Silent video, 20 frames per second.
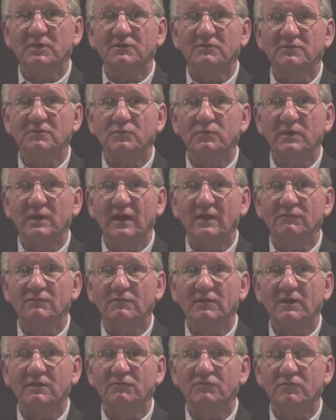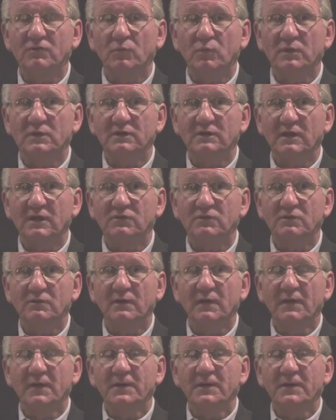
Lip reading: is that we have love for one another.